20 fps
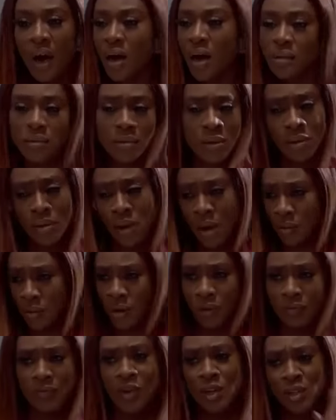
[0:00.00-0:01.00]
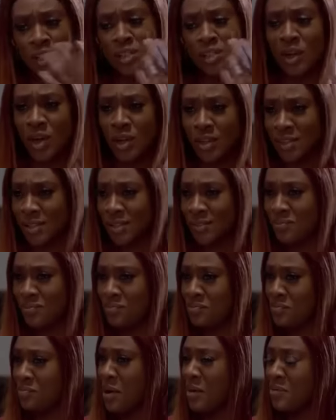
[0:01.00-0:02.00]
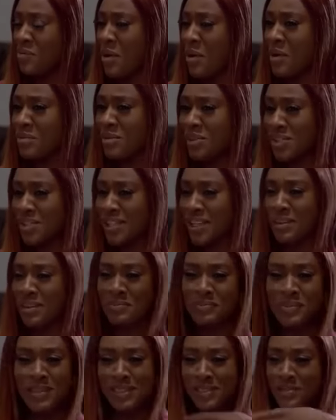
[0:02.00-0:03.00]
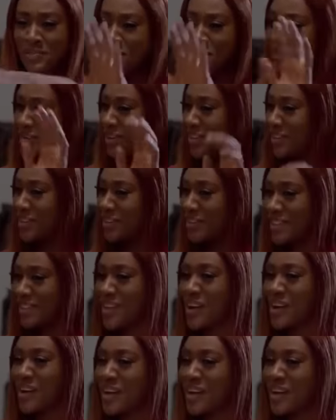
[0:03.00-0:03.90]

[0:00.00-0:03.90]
Of course not. Why would you say that? Please don't be ridiculous.